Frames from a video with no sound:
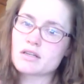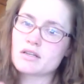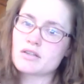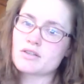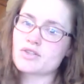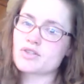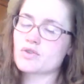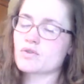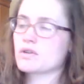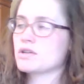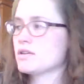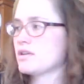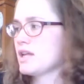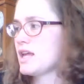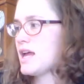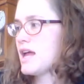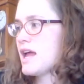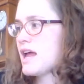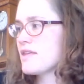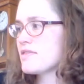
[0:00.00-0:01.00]
short.
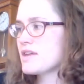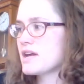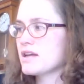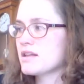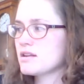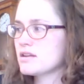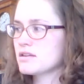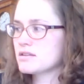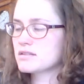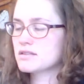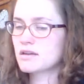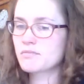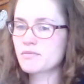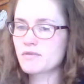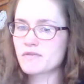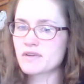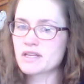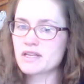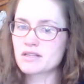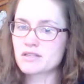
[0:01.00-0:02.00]
Then some of
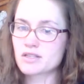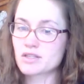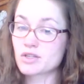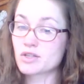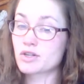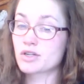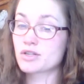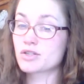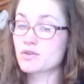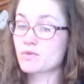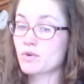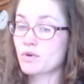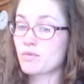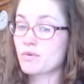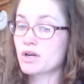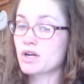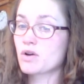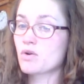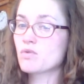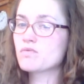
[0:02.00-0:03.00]
it is slurred, so we
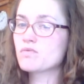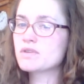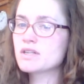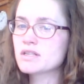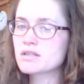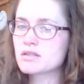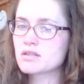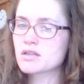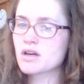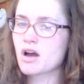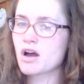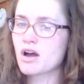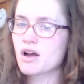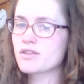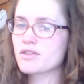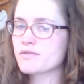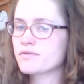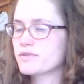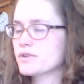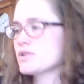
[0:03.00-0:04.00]
want to only taw
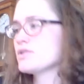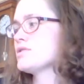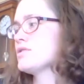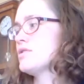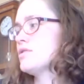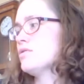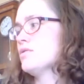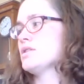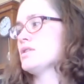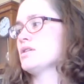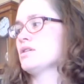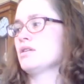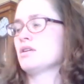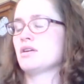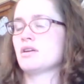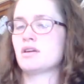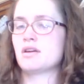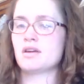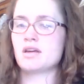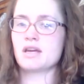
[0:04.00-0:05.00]
the first note.
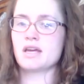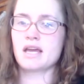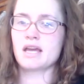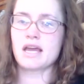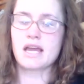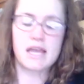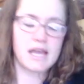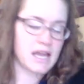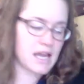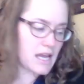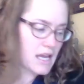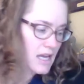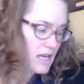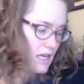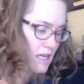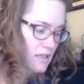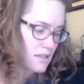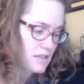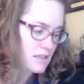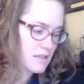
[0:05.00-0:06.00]

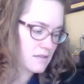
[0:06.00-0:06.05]
And